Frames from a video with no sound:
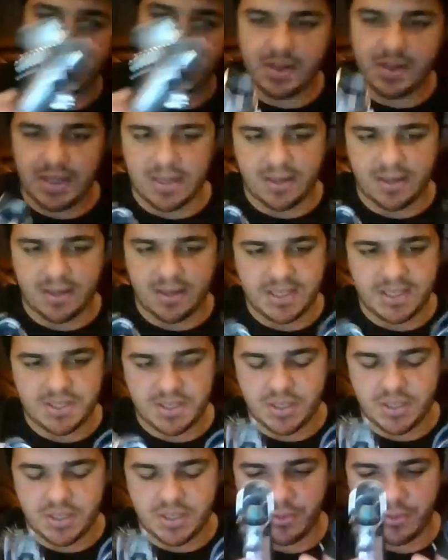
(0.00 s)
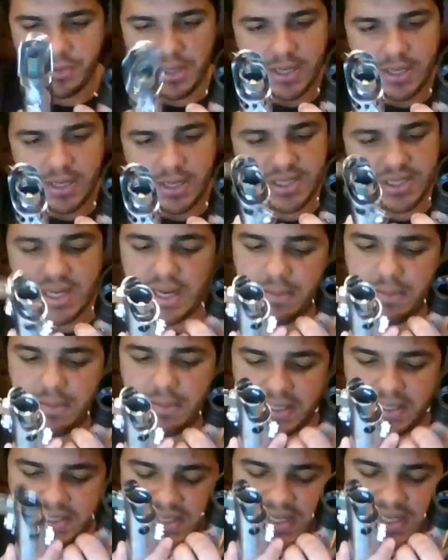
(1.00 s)
looking at these two
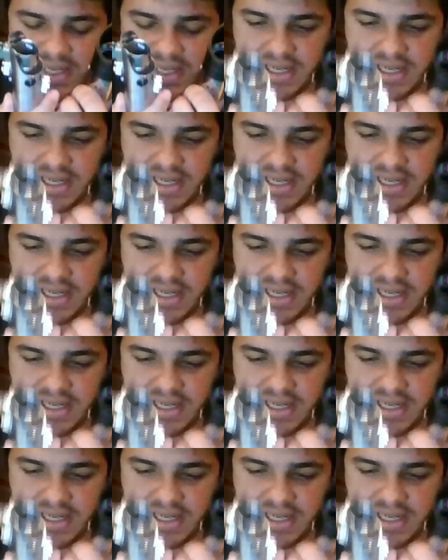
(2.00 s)
side by